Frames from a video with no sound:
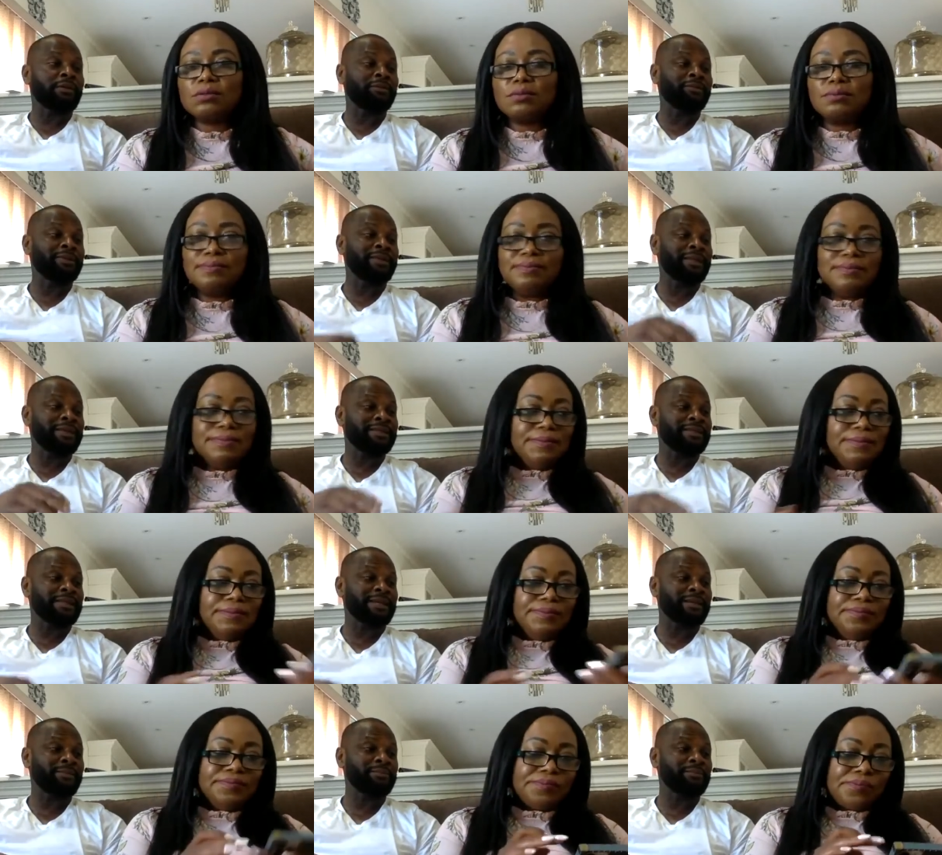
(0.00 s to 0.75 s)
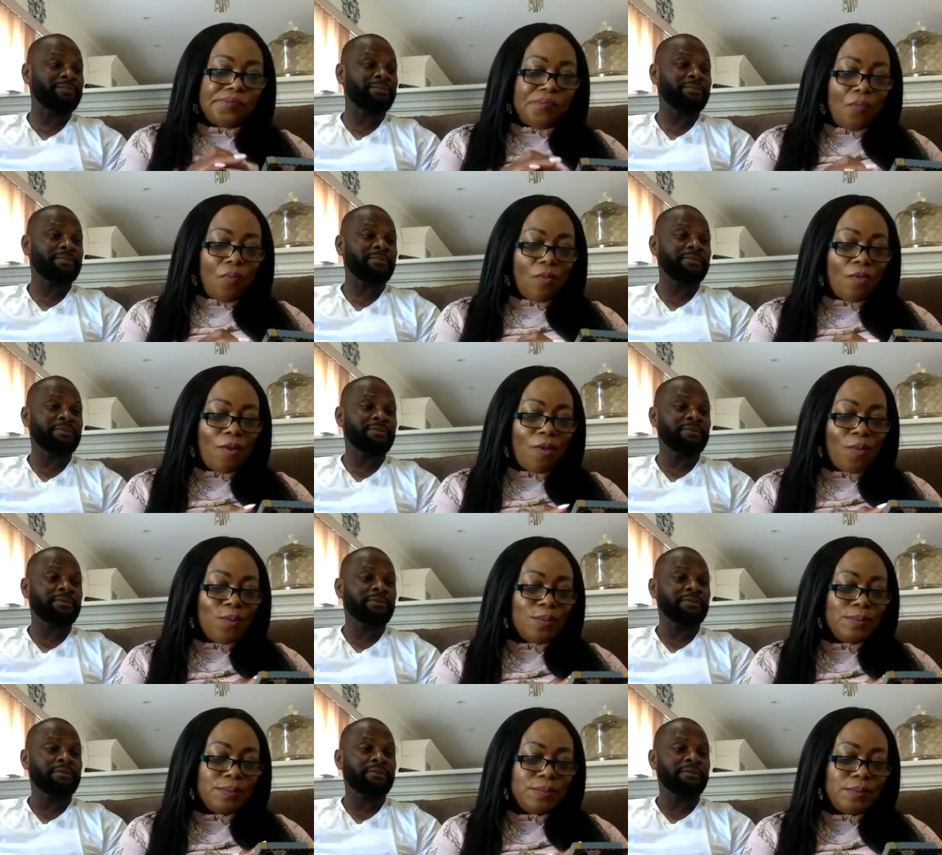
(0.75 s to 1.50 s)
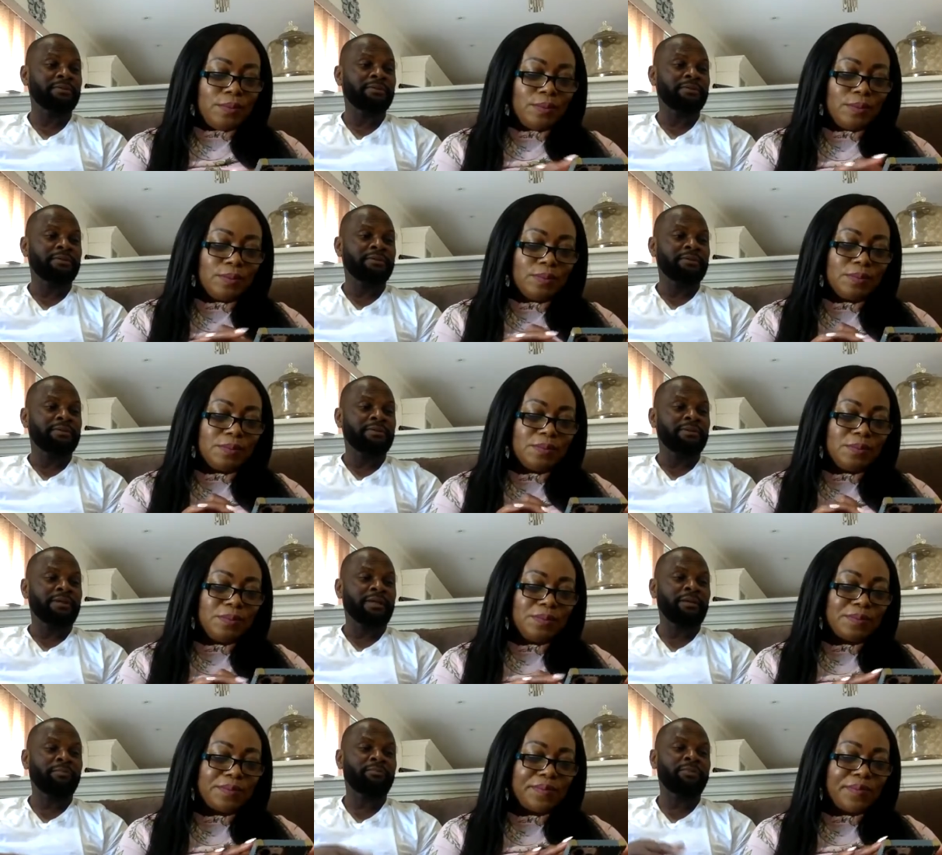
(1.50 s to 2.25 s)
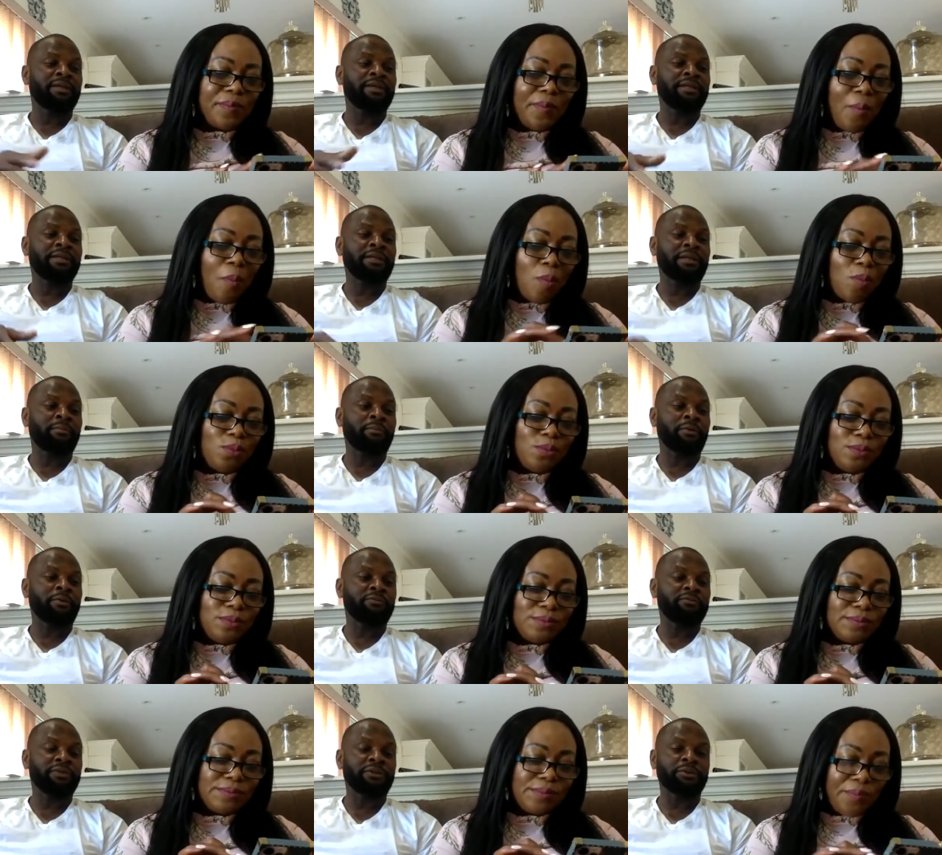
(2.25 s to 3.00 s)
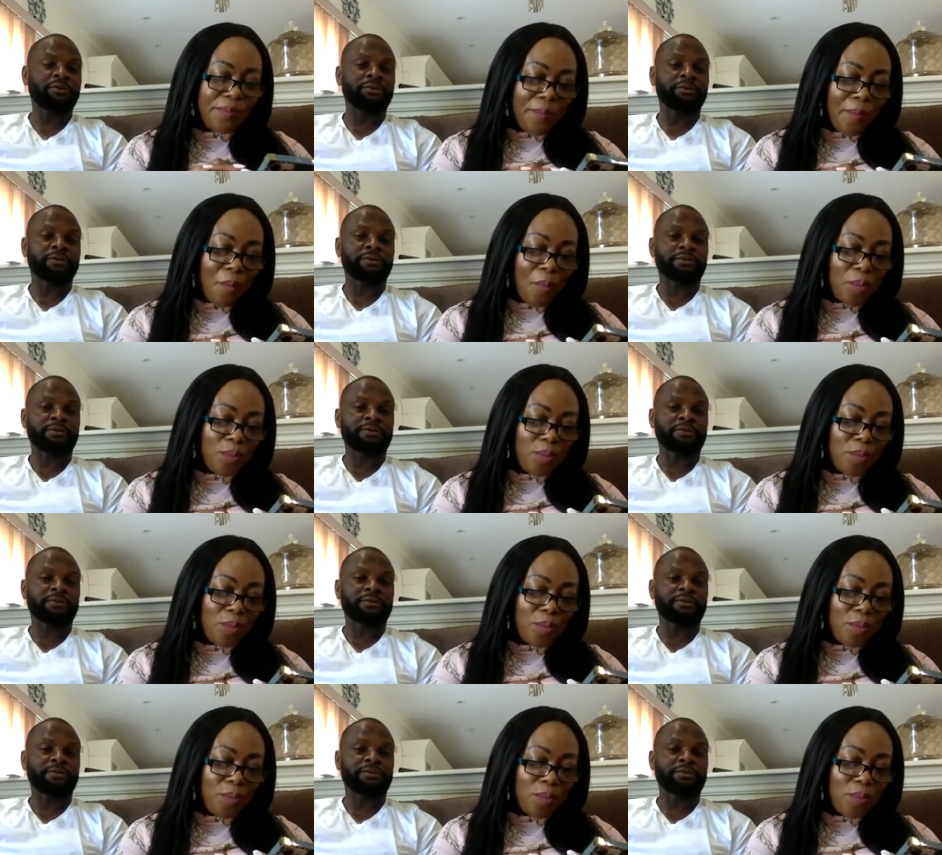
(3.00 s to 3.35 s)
Speaker 1: be next time. Mm-hmm. I'm thinking I'm off the hook,